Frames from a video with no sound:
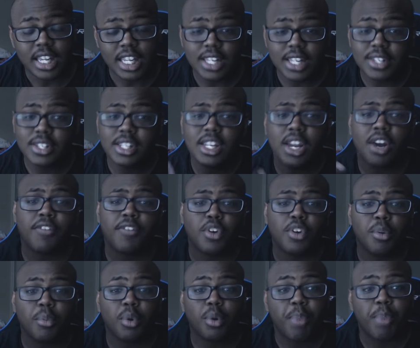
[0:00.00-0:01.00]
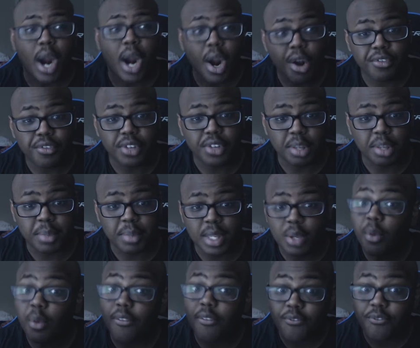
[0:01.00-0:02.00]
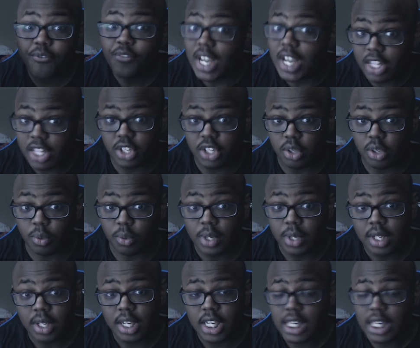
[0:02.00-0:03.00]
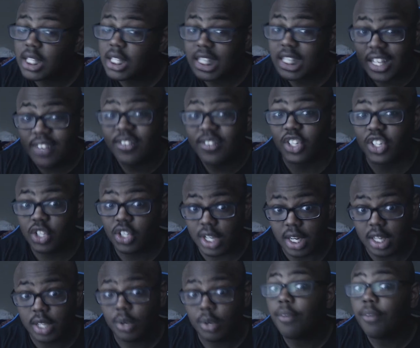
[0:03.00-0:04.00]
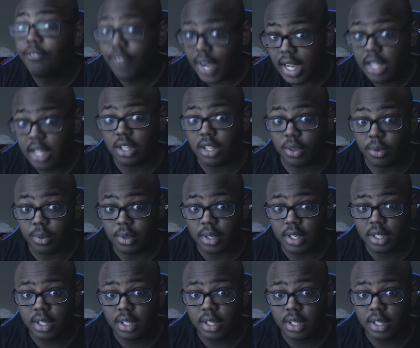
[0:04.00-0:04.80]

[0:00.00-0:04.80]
He doesn't care if you're more powerful than him. He will fight you. He doesn't give a shit. He'll fight you.